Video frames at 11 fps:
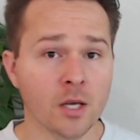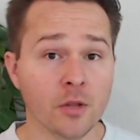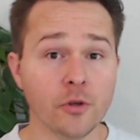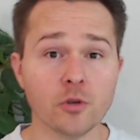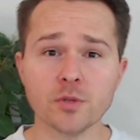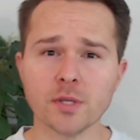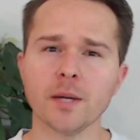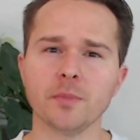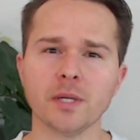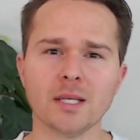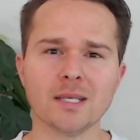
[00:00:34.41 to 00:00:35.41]
Those with
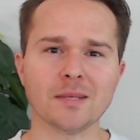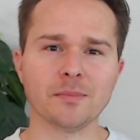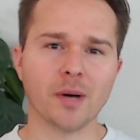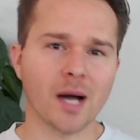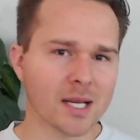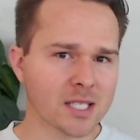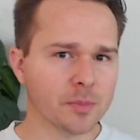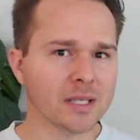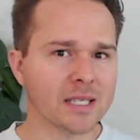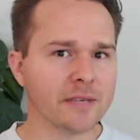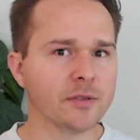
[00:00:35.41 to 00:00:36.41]
diabetes and
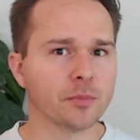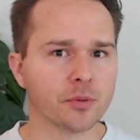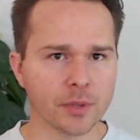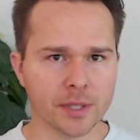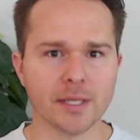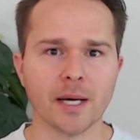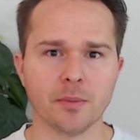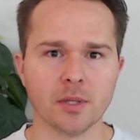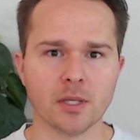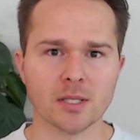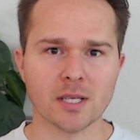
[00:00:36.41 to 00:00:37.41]
possibly even
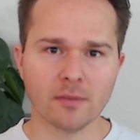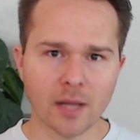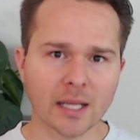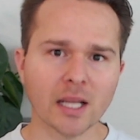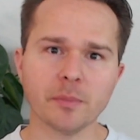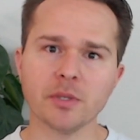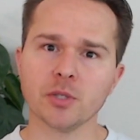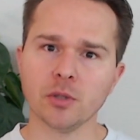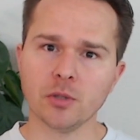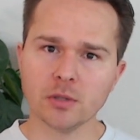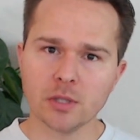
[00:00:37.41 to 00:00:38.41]
pre-diabetes have likely been
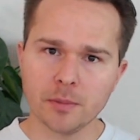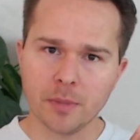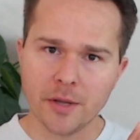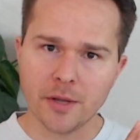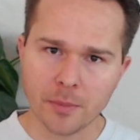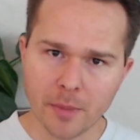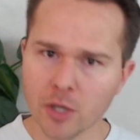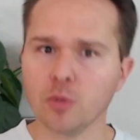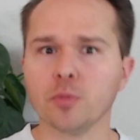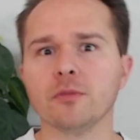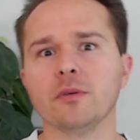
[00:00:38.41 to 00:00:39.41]
told by their
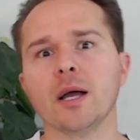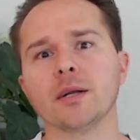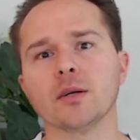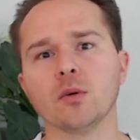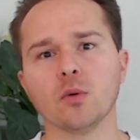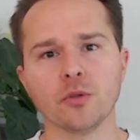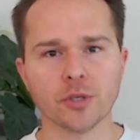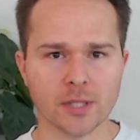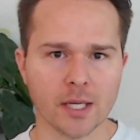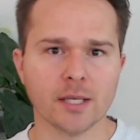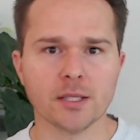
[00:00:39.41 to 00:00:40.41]
medical provider or their
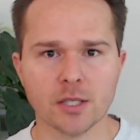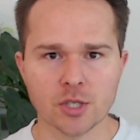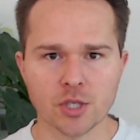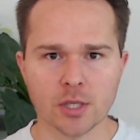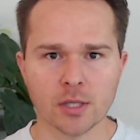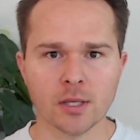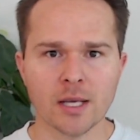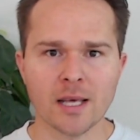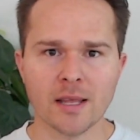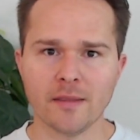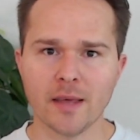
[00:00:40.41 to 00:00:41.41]
dietitian
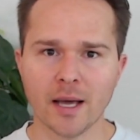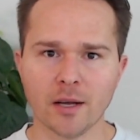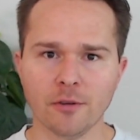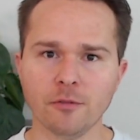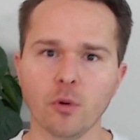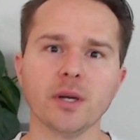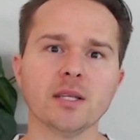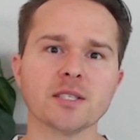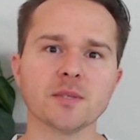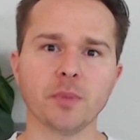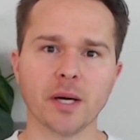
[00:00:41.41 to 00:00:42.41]
that avoiding
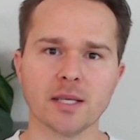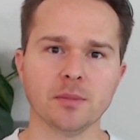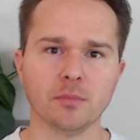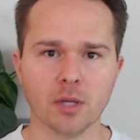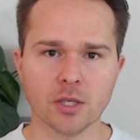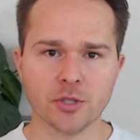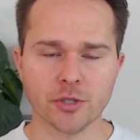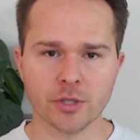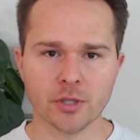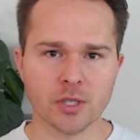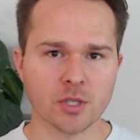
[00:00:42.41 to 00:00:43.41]
spikes in blood
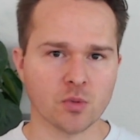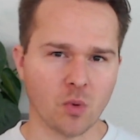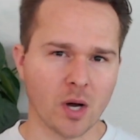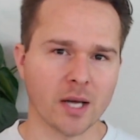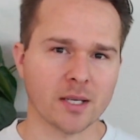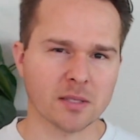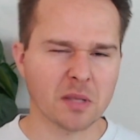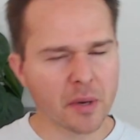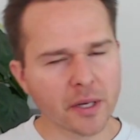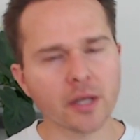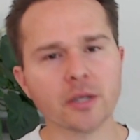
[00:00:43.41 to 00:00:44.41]
sugar is wise. They
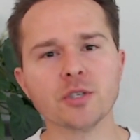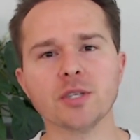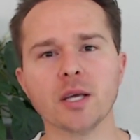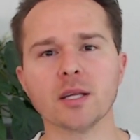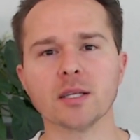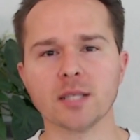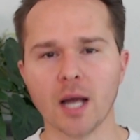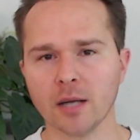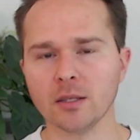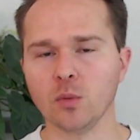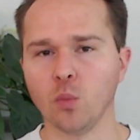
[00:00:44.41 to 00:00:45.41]
may not understand
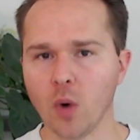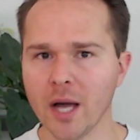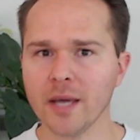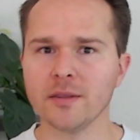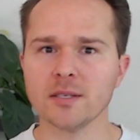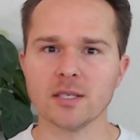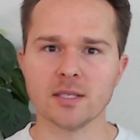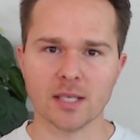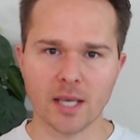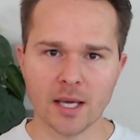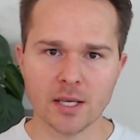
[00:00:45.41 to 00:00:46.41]
entirely why this is the
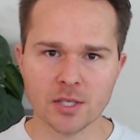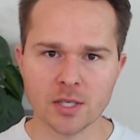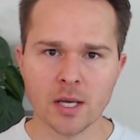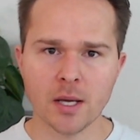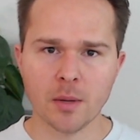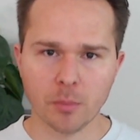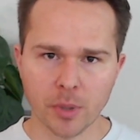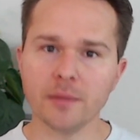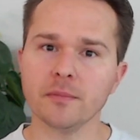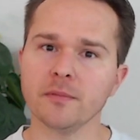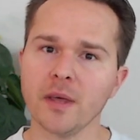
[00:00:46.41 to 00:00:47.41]
case,
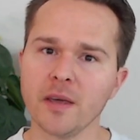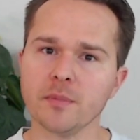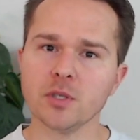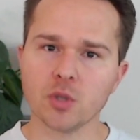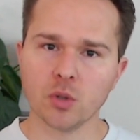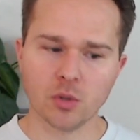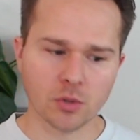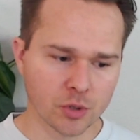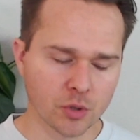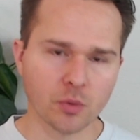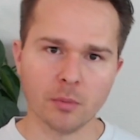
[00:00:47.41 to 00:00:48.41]
but they've been told
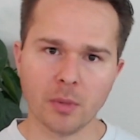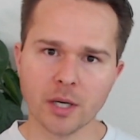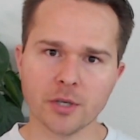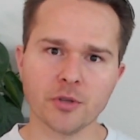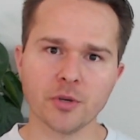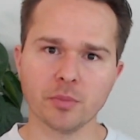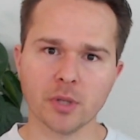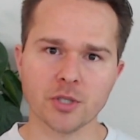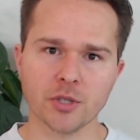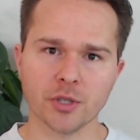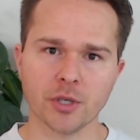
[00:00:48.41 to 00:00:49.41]
to monitor their blood
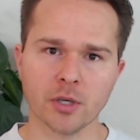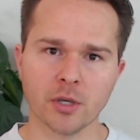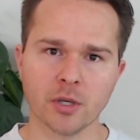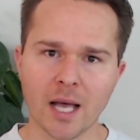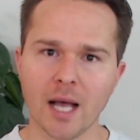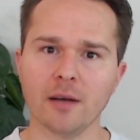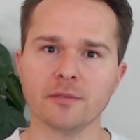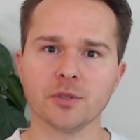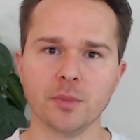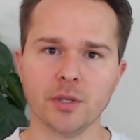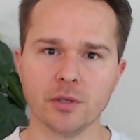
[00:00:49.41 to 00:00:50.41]
sugar
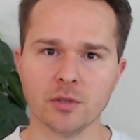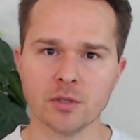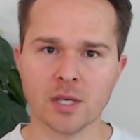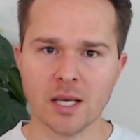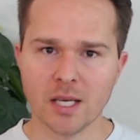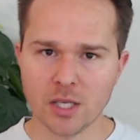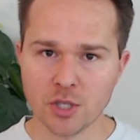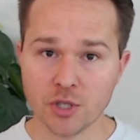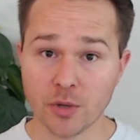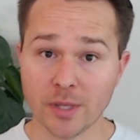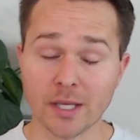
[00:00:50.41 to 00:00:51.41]
after meals,
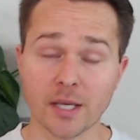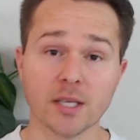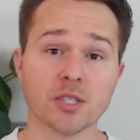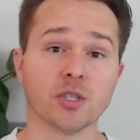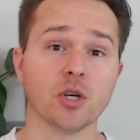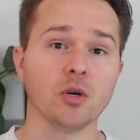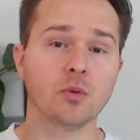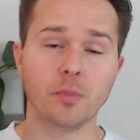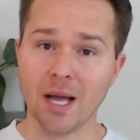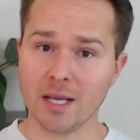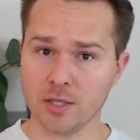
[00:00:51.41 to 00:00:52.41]
ensuring that it doesn't go
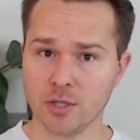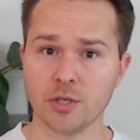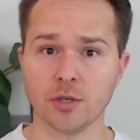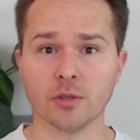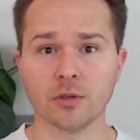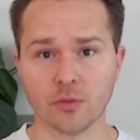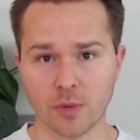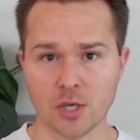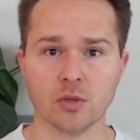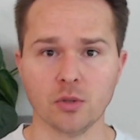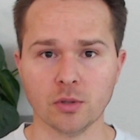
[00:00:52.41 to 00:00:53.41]
past a certain
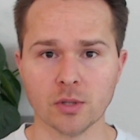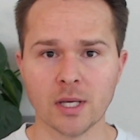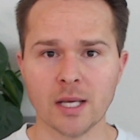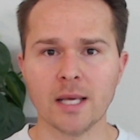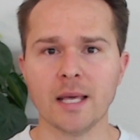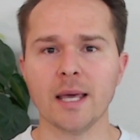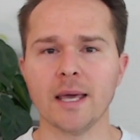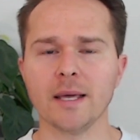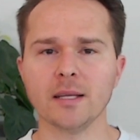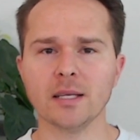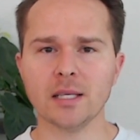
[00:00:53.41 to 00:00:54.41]
threshold.
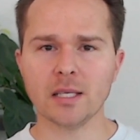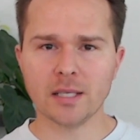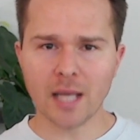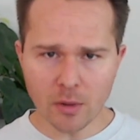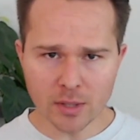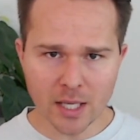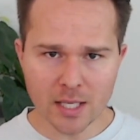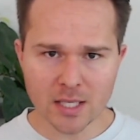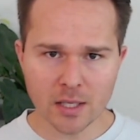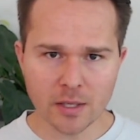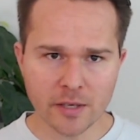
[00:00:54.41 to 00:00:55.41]
And
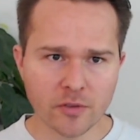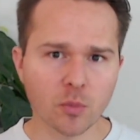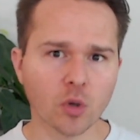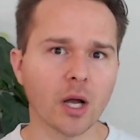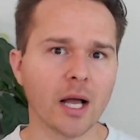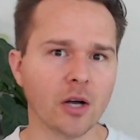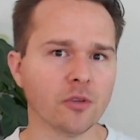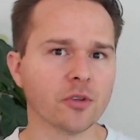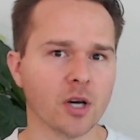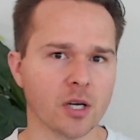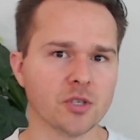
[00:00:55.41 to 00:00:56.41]
nowadays, even more
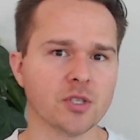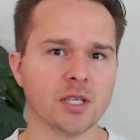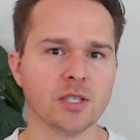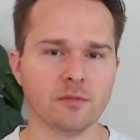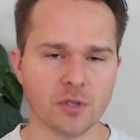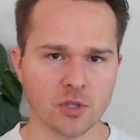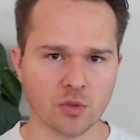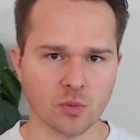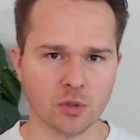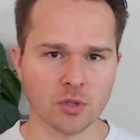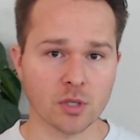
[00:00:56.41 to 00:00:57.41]
health-conscious
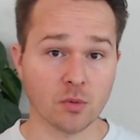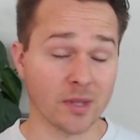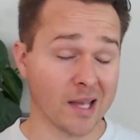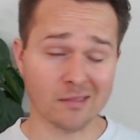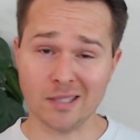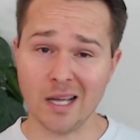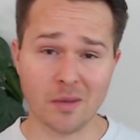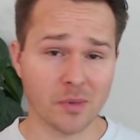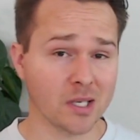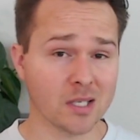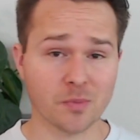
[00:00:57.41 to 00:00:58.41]
individuals without
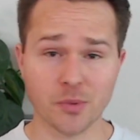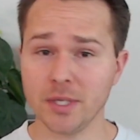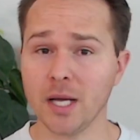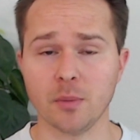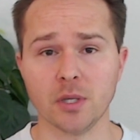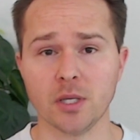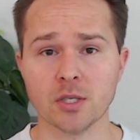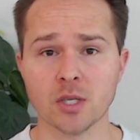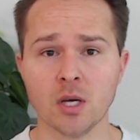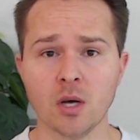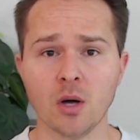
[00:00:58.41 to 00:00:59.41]
diabetes, pre-diabetes,